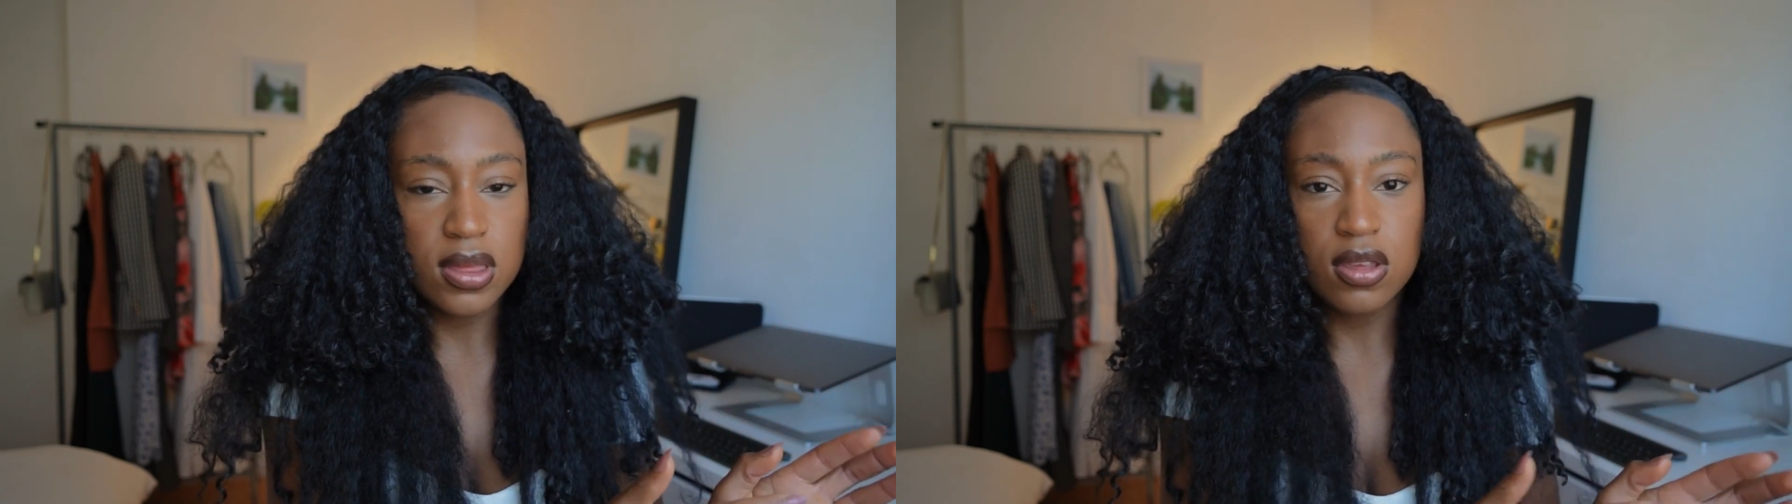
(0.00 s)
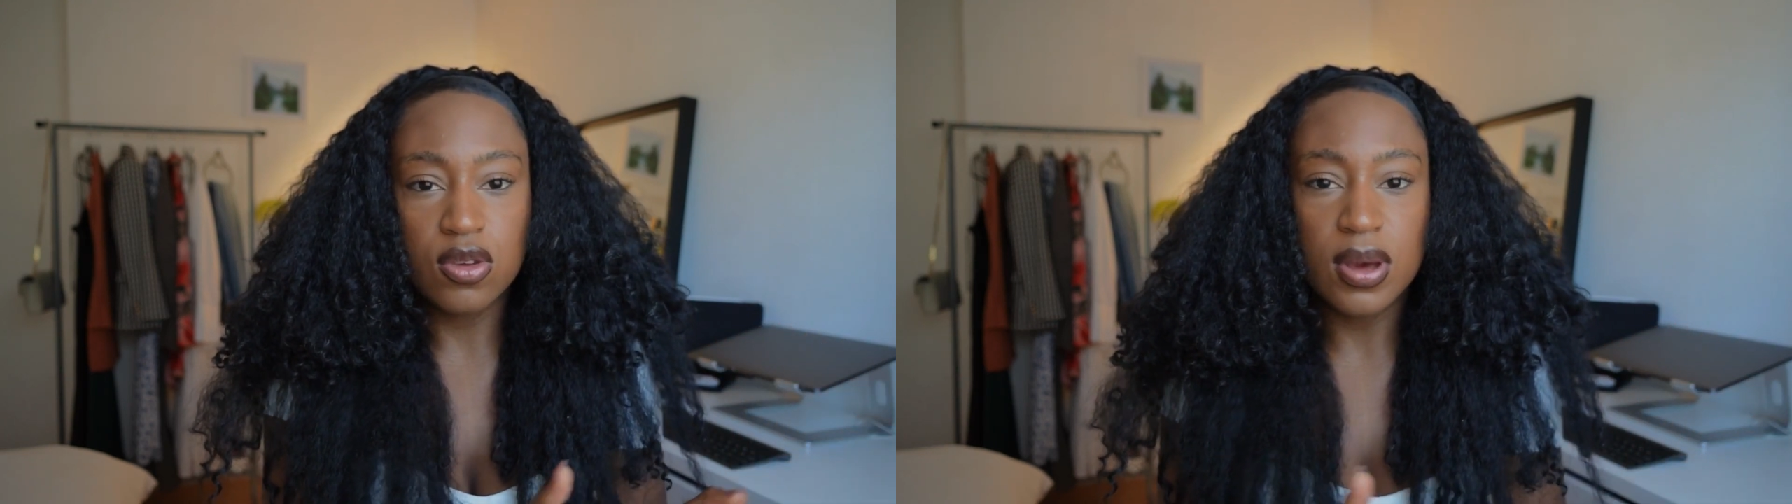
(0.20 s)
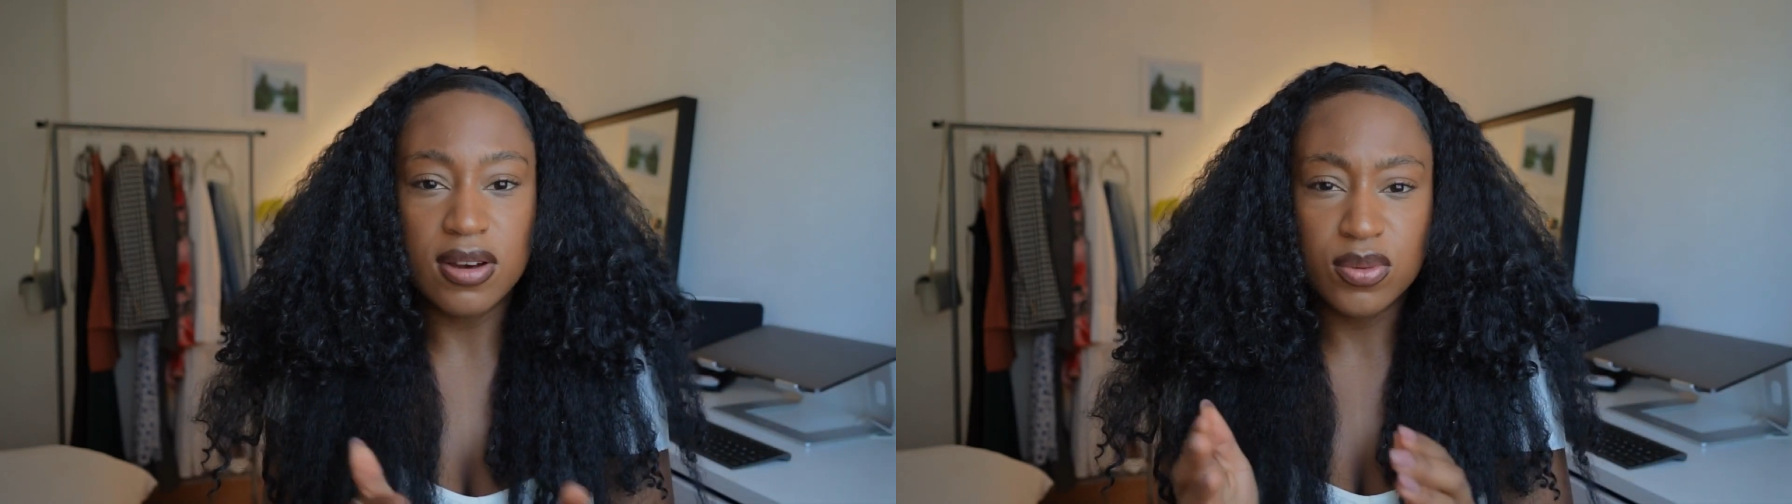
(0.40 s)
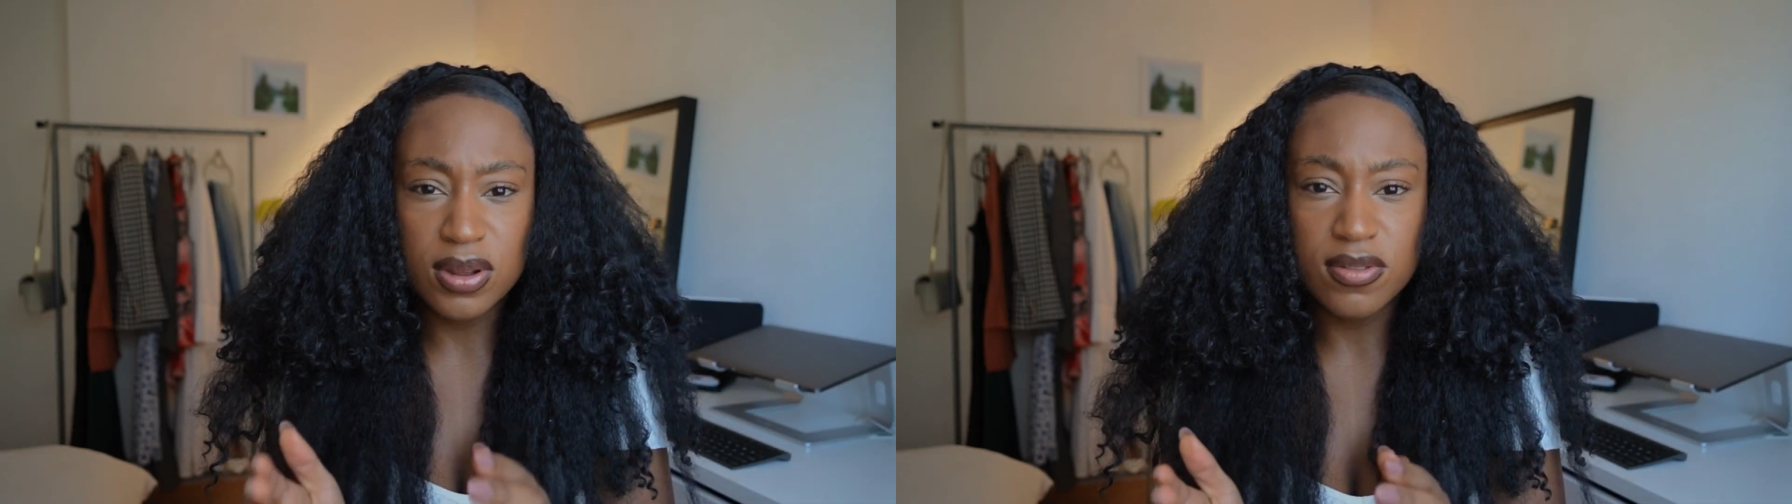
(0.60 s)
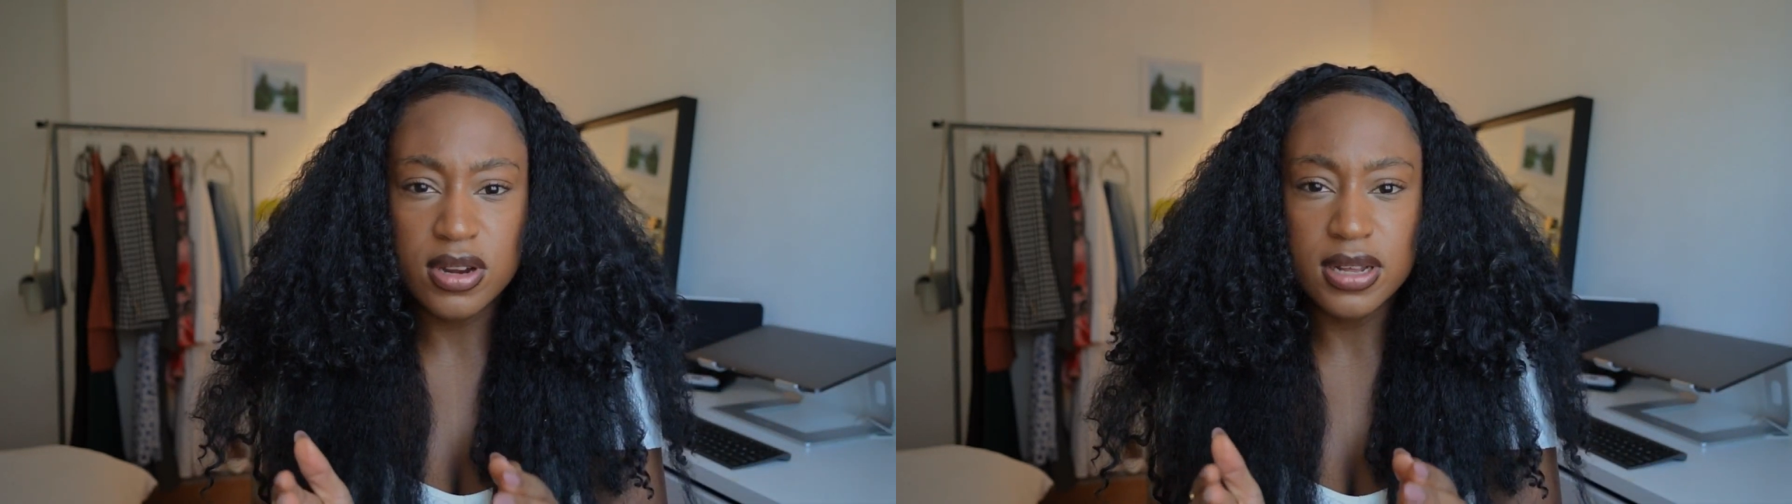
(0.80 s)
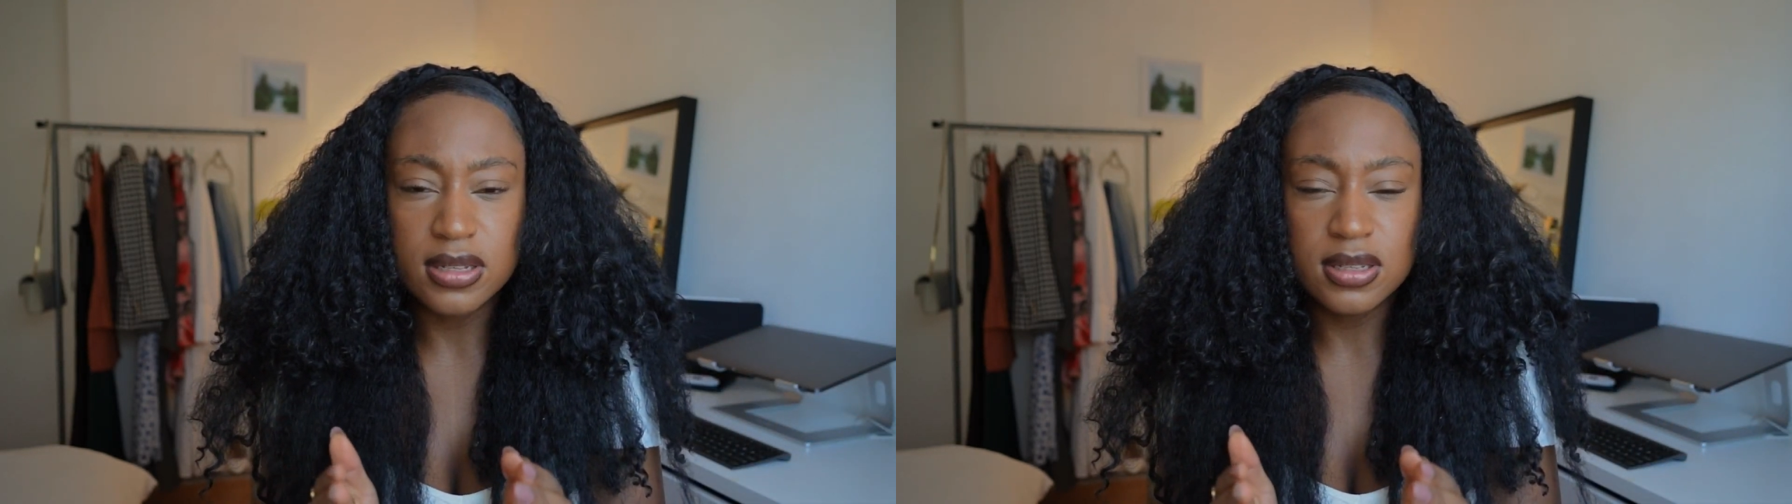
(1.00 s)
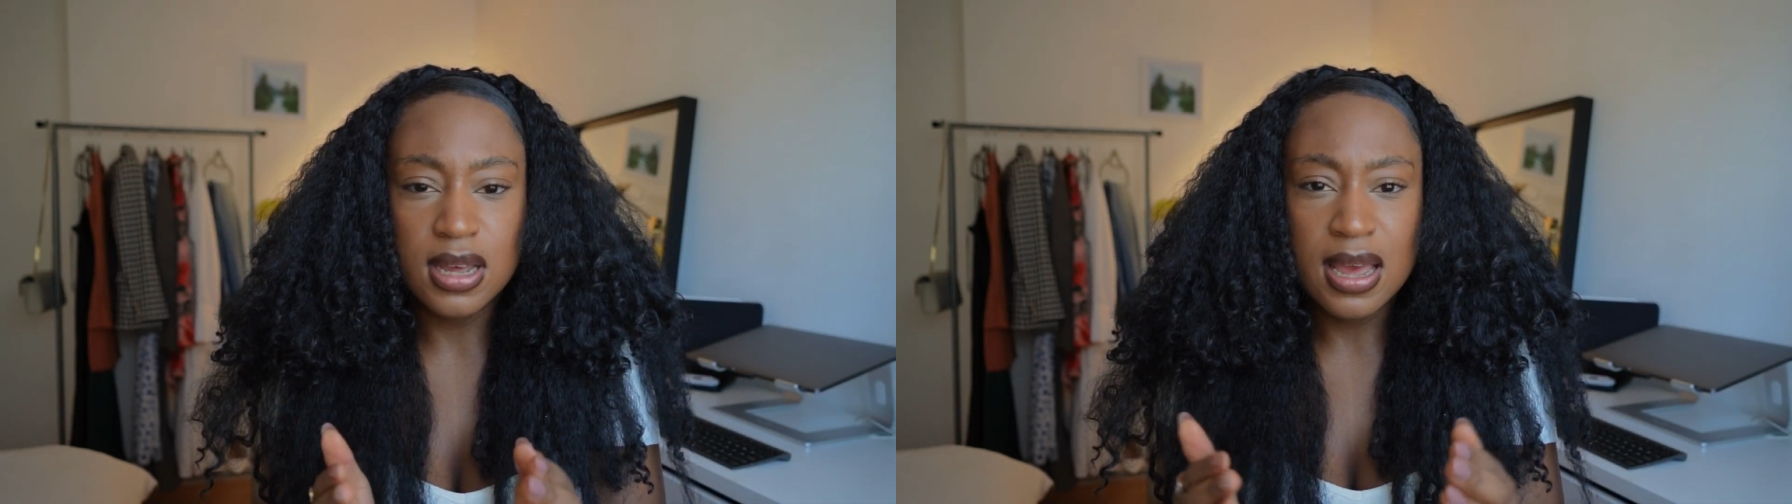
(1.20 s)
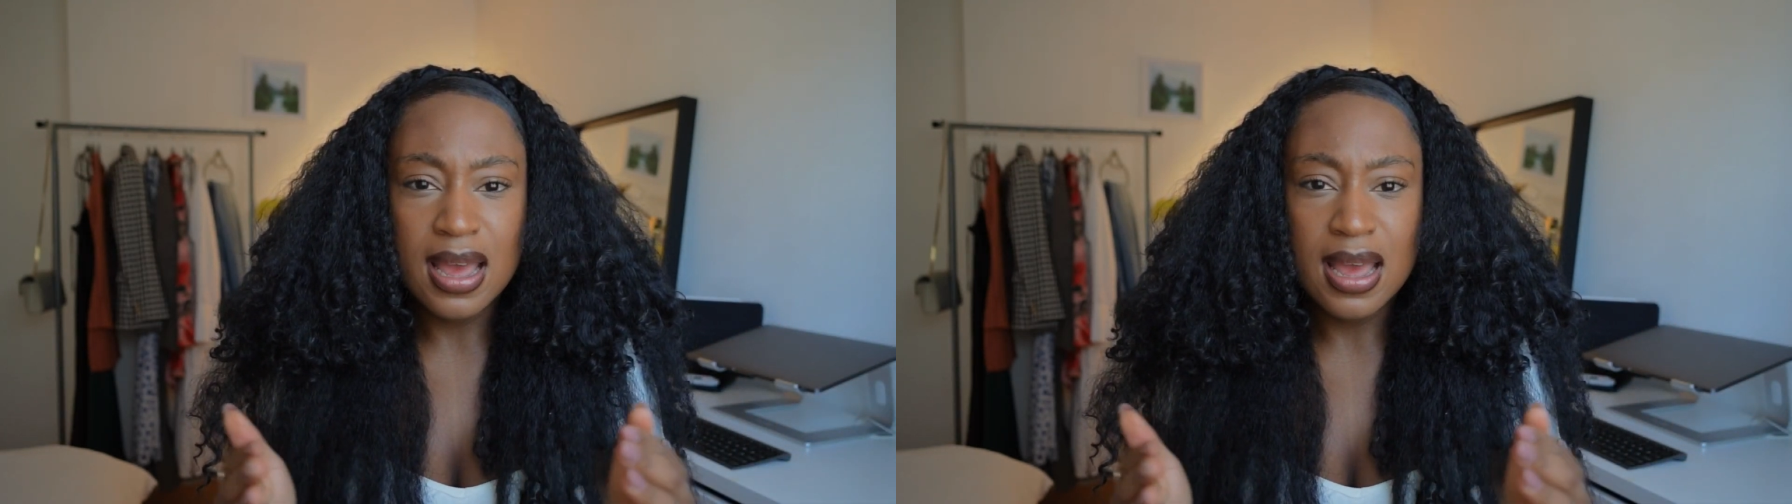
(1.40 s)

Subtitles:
that you have, whatever it is.